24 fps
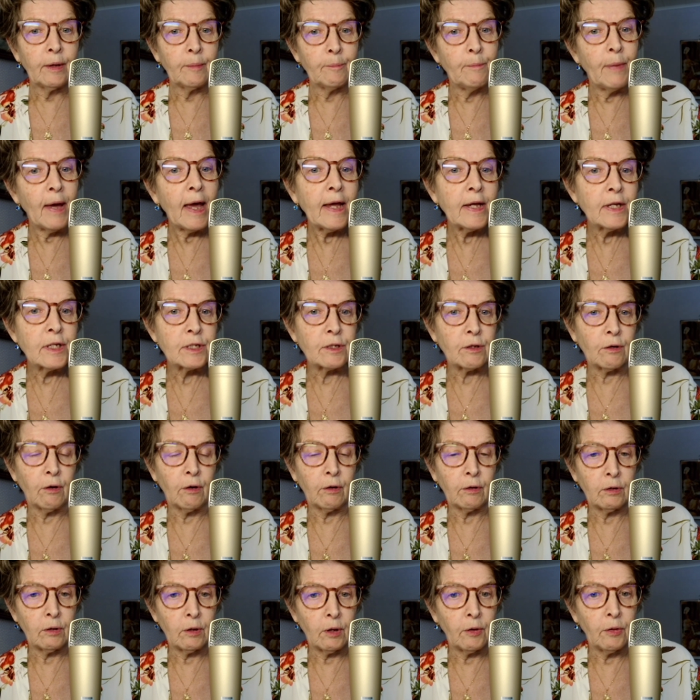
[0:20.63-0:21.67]
based
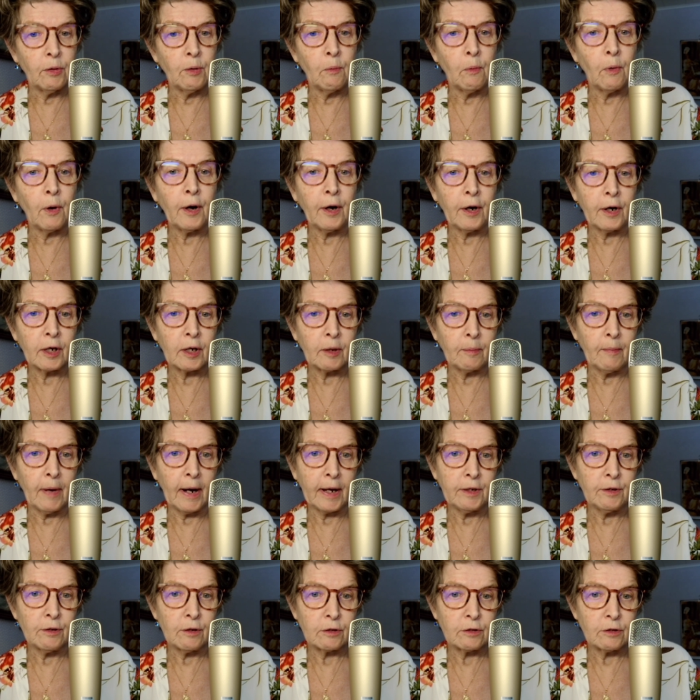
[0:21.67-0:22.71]
on the work
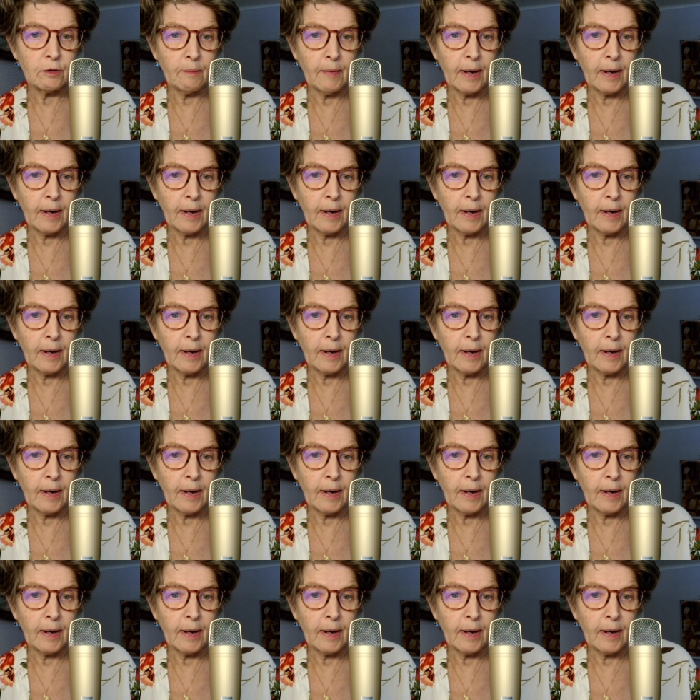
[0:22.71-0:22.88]
by Dr.